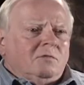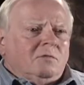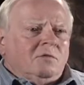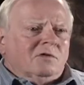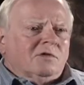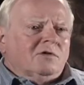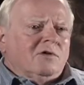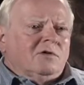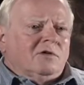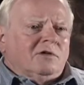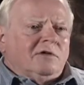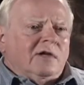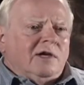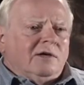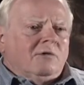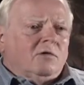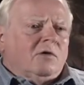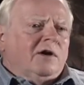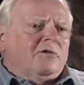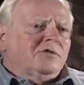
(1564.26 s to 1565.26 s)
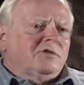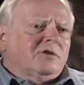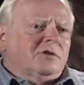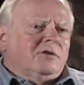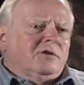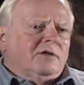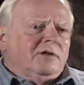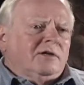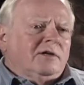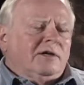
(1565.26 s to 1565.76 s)
was going to take
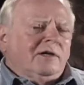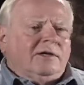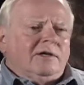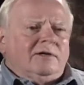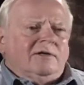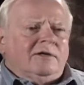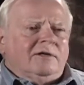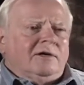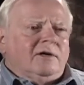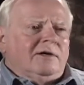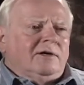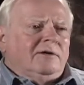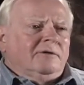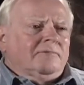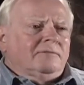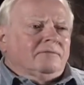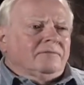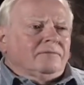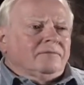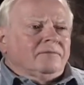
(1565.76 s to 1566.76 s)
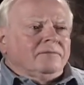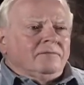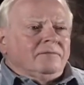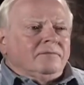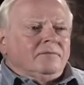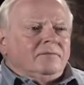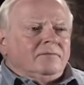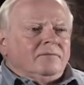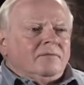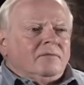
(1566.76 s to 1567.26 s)
Russia, and uh,
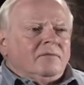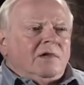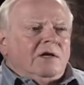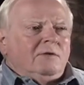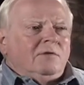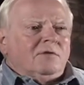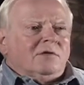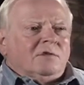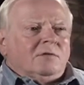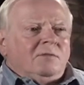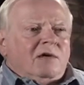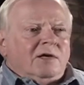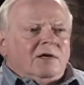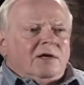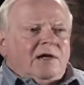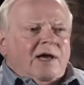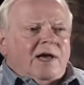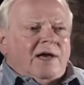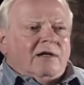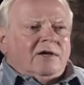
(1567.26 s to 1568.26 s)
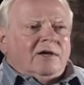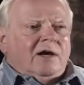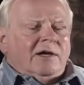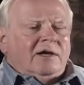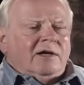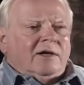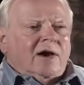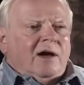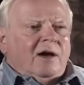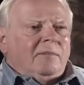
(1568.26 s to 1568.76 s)
he was a big
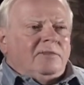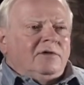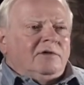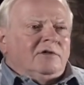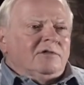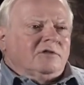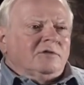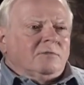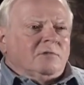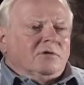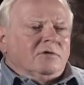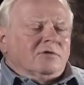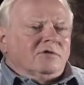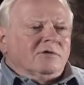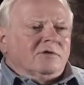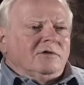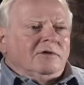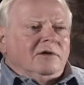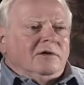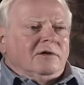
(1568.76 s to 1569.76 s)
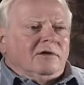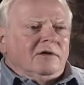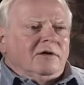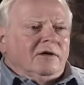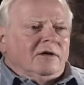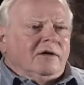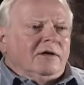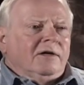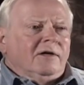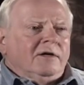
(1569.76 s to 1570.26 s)
anti-communist person.
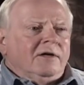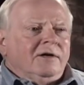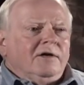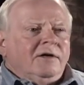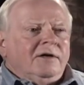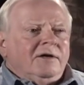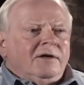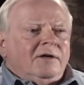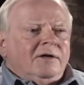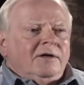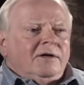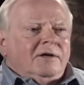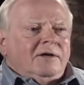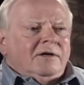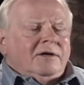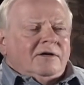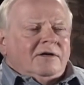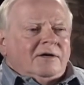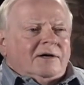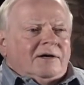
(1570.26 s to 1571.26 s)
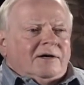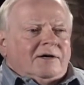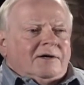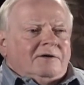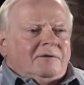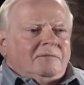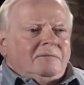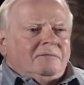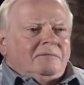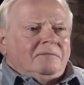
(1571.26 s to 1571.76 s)
Uh,
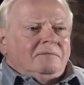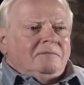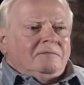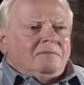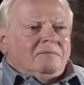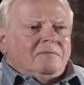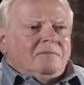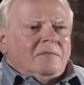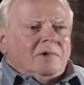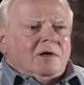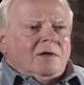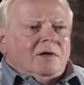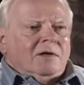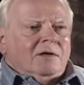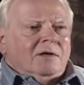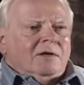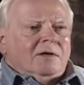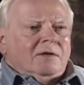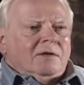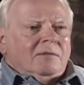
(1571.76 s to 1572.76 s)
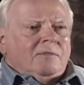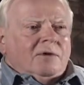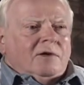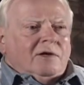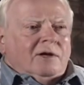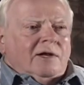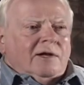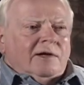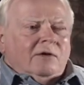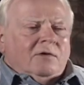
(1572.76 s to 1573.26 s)
but
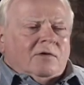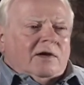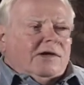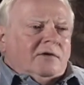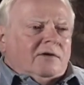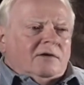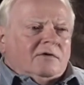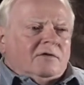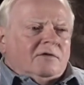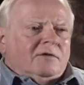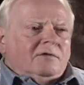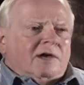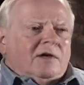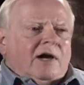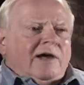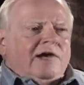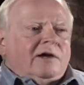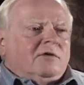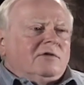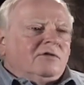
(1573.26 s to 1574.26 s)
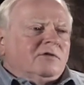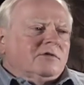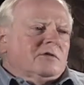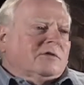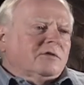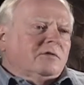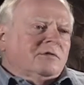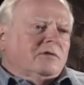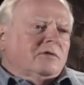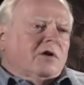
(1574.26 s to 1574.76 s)
at any rate, tires,
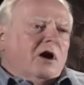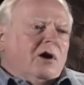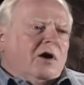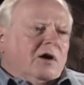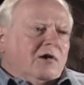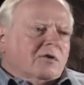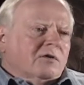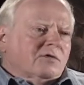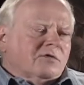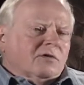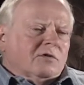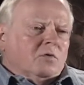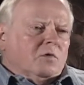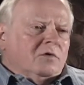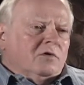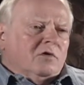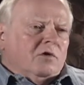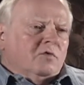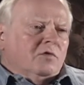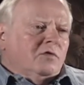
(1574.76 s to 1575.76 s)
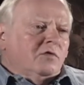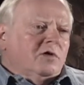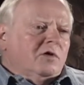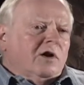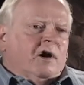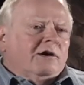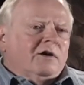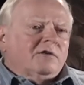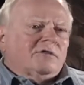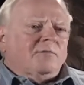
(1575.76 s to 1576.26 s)
cars, there were no new
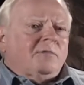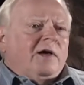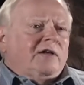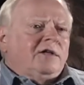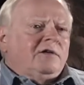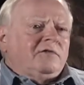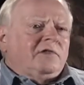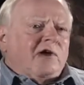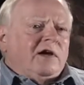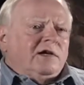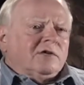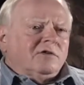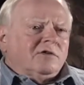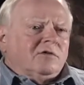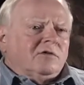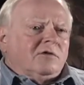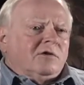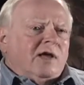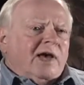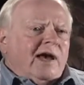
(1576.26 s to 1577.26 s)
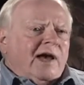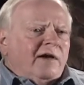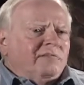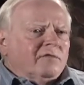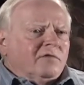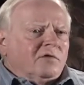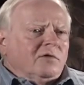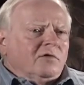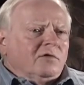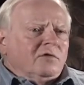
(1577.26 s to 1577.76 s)
cars manufactured
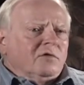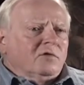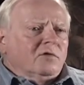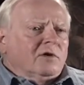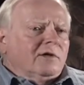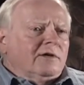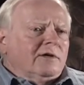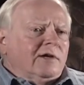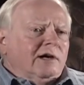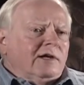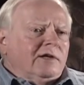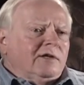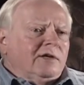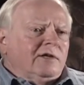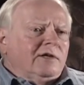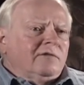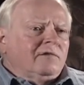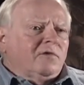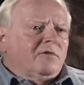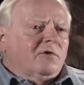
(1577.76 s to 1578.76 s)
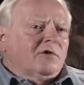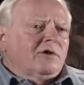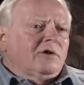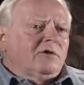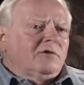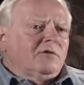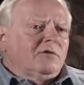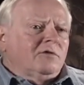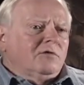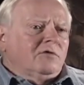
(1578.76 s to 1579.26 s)
after early nineteen
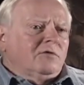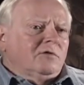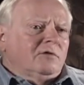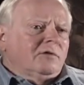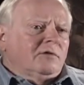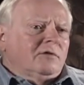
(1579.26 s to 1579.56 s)
forty-two.